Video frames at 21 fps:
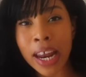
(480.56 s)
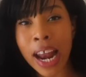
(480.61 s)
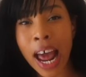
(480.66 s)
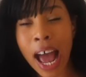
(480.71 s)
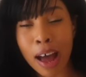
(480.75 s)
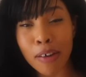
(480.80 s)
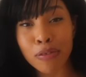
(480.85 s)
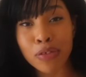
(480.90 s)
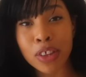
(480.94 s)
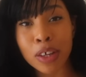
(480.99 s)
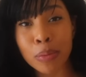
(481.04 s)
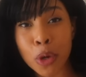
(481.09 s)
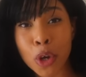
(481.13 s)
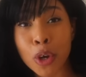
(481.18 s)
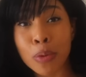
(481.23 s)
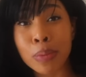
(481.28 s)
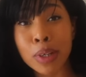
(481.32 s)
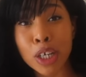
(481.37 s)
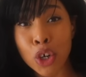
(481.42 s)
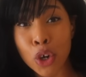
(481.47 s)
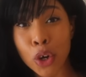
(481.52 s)
have them
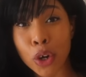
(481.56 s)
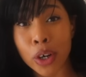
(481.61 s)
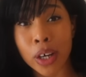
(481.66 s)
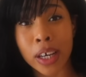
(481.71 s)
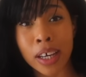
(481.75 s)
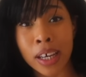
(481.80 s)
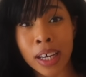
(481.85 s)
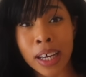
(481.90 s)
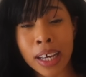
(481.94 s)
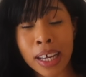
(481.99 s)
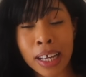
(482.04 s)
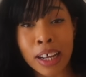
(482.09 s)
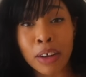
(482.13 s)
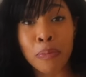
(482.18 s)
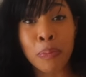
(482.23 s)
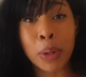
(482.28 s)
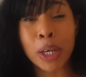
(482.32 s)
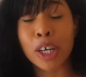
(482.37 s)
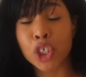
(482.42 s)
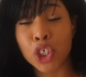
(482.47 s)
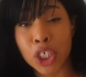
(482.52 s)
come and look
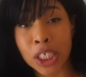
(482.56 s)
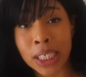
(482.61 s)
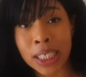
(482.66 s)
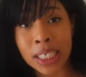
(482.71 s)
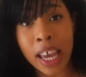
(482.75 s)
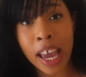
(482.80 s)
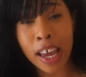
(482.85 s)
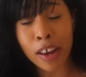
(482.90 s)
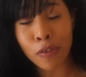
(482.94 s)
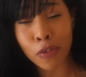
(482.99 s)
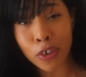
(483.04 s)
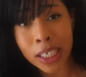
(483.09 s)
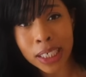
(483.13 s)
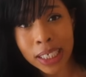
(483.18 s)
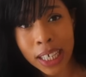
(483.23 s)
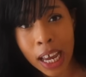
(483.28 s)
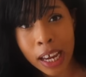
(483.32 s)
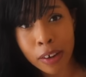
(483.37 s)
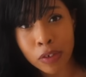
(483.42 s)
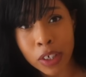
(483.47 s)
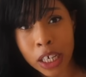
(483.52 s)
because she's scared for her
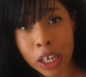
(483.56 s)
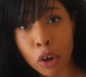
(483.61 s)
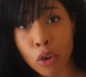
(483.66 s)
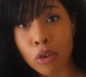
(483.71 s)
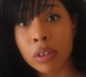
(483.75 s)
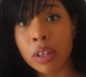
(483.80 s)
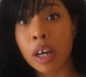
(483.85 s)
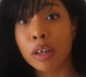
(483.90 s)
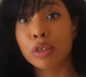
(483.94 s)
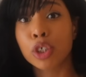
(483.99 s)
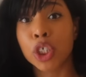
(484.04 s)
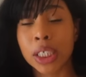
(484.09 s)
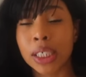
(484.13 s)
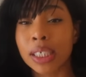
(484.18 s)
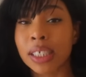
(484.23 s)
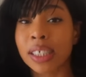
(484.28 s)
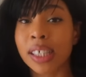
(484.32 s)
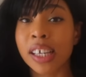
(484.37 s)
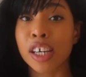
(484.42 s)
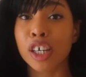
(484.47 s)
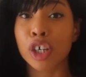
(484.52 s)
safety, although
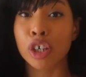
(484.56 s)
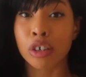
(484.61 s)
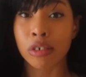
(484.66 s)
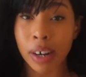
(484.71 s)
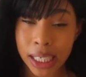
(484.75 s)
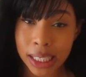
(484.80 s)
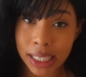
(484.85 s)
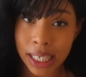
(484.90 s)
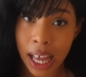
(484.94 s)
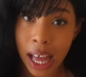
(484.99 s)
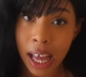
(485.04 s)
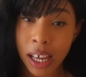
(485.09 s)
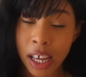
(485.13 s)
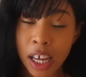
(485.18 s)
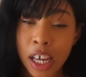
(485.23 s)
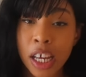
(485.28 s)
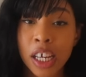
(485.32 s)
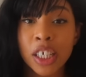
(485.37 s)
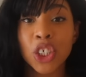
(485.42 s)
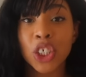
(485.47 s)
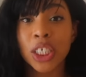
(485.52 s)
she's the aggressor?
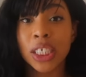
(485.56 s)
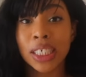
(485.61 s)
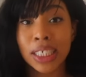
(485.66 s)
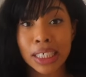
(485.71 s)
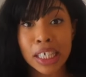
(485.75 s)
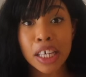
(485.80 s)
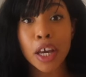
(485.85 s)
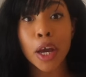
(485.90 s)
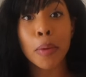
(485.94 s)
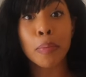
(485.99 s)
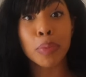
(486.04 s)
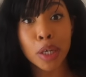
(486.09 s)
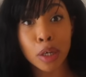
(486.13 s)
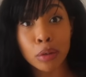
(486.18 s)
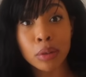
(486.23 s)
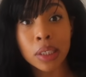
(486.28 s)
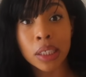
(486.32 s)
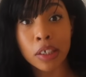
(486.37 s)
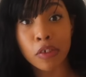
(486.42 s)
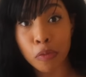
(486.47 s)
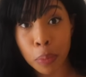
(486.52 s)
She's the
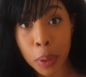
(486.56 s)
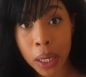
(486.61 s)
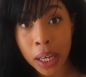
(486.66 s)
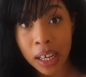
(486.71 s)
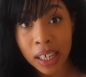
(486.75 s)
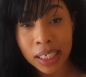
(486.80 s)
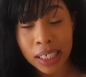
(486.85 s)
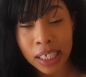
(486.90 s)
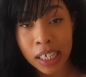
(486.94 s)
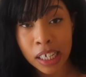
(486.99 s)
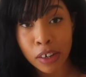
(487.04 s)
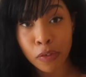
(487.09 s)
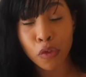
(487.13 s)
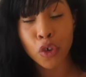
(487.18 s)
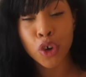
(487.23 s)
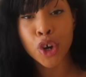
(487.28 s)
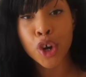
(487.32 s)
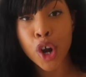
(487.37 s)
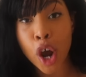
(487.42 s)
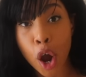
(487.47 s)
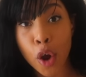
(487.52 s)
abusive person for
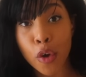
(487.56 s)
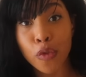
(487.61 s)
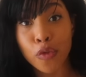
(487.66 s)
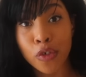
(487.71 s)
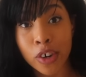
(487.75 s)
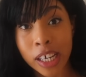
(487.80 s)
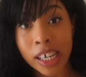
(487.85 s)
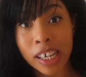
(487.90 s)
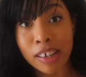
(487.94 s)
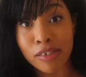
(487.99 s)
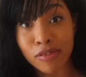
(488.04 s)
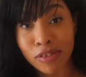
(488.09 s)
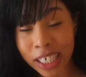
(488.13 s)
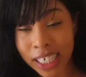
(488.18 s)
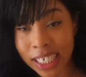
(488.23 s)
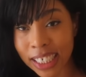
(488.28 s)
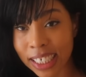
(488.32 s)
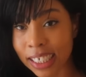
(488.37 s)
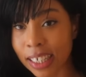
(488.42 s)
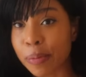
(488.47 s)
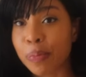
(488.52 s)
no freaking
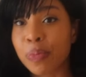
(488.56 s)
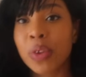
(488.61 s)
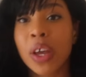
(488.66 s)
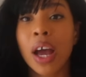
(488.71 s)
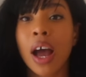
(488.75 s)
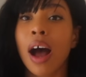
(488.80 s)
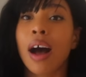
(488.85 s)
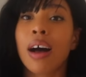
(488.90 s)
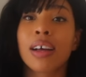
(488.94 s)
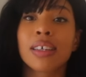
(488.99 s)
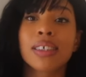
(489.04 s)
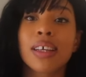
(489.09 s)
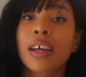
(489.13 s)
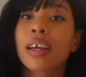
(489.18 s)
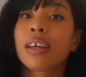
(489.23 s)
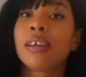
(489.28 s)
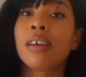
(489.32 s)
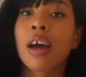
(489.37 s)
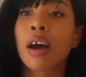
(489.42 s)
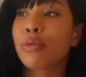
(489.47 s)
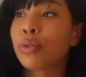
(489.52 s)
reason. I was like,
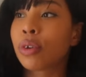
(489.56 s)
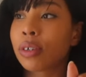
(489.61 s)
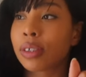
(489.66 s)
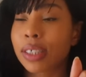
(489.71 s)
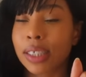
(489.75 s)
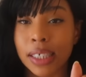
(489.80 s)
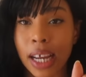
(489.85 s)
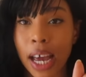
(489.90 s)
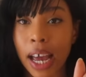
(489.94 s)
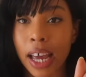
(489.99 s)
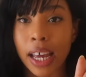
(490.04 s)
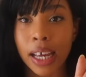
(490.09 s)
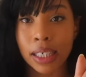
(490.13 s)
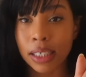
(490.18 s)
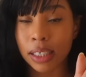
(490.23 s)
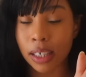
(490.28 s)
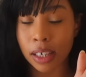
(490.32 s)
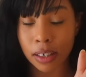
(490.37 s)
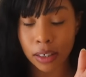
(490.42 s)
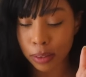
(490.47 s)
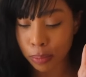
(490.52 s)
no, not today,
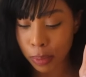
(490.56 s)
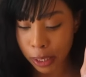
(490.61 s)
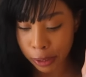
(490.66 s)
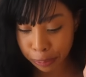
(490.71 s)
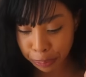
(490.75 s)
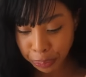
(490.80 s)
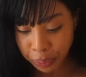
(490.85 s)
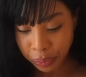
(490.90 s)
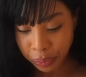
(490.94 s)
excuse me.